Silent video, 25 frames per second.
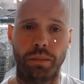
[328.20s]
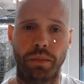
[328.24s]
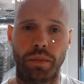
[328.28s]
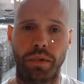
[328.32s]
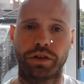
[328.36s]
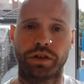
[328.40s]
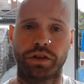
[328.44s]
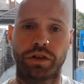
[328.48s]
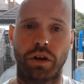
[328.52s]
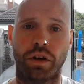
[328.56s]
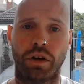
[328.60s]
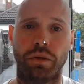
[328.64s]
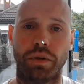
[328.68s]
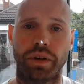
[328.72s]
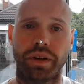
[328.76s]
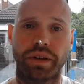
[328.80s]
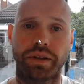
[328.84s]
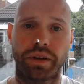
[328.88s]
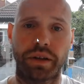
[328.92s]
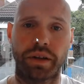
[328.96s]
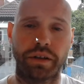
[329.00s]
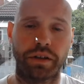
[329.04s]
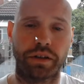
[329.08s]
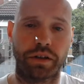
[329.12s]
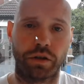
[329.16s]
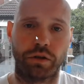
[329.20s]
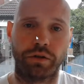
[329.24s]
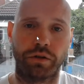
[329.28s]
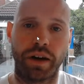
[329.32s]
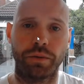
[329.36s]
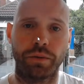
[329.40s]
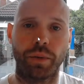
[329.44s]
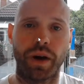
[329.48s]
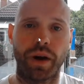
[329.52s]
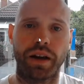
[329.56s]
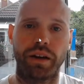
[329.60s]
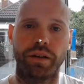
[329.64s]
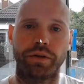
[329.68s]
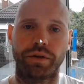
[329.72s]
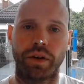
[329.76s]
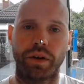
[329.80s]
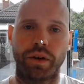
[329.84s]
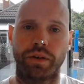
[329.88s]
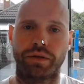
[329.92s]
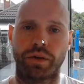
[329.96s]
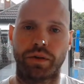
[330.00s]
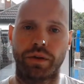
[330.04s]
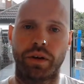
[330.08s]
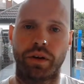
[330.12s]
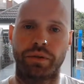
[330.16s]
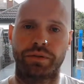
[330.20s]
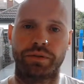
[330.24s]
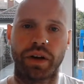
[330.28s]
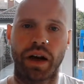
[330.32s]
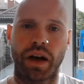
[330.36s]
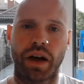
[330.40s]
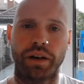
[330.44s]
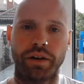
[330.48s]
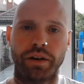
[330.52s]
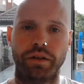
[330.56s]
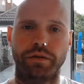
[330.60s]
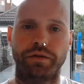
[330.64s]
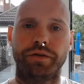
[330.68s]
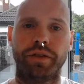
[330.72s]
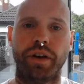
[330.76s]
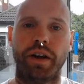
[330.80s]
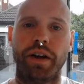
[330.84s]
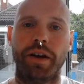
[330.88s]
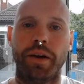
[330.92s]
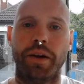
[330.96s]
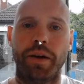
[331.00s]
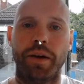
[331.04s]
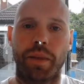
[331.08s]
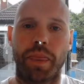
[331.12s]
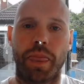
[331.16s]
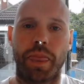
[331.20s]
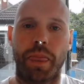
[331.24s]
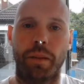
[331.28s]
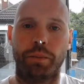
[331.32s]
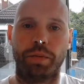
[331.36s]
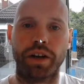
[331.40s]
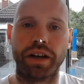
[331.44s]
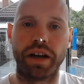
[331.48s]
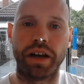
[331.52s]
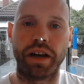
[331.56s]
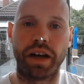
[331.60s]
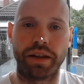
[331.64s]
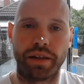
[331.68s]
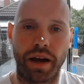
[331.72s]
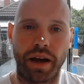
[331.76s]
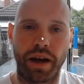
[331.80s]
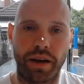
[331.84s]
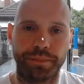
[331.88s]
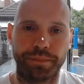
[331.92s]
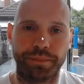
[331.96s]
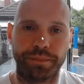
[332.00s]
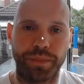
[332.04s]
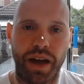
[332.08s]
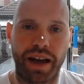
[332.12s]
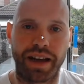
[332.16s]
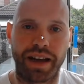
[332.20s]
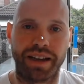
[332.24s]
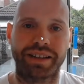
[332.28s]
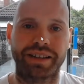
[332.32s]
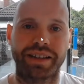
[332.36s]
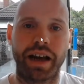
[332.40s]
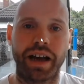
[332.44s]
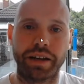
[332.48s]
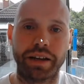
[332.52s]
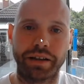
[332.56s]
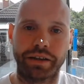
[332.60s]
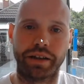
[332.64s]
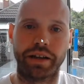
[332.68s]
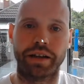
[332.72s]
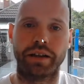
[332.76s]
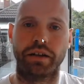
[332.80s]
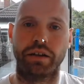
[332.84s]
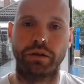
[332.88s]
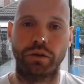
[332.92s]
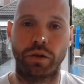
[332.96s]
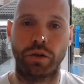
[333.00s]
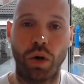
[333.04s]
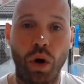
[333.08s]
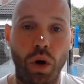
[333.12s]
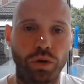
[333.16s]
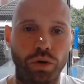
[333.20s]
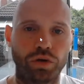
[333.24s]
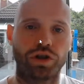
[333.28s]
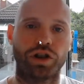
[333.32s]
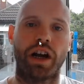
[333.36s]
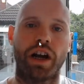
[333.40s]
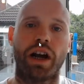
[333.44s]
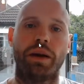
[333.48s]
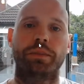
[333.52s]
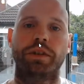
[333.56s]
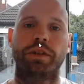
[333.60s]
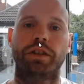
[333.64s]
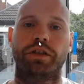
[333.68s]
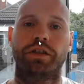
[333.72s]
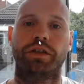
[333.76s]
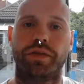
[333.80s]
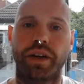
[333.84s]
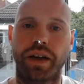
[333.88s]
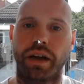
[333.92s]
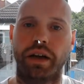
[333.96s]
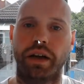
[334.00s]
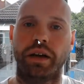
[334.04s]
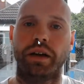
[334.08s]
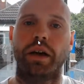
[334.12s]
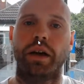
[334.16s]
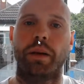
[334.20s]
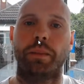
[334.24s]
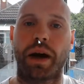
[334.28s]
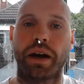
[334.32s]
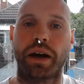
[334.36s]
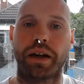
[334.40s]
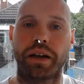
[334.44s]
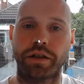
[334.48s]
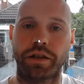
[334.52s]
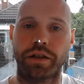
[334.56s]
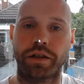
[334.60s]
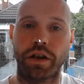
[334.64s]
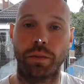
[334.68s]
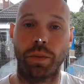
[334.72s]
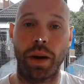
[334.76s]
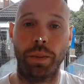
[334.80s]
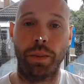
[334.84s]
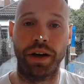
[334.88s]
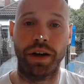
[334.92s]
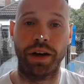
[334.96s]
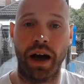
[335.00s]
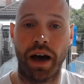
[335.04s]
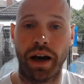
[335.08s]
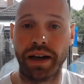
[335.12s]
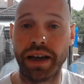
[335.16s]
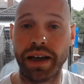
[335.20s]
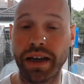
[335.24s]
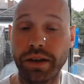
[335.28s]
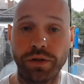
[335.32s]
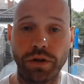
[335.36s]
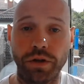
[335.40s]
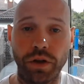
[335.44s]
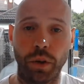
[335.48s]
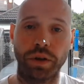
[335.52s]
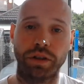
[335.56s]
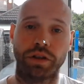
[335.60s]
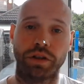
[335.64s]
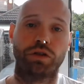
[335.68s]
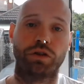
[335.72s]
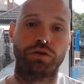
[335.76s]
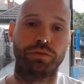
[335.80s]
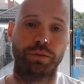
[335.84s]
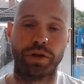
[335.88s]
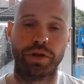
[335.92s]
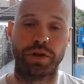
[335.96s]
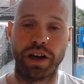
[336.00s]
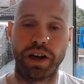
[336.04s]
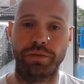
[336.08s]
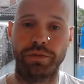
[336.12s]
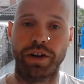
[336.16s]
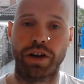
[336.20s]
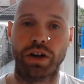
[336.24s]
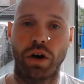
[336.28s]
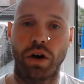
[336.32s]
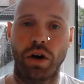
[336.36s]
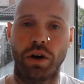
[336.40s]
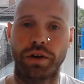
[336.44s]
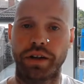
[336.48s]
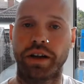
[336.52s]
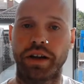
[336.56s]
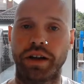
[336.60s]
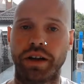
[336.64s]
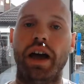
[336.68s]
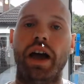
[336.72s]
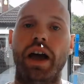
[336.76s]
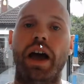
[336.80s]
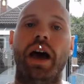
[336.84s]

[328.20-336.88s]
So it's a great way of kind of bringing that exciting launch atmosphere back into your webinar, even though it's pre-recorded.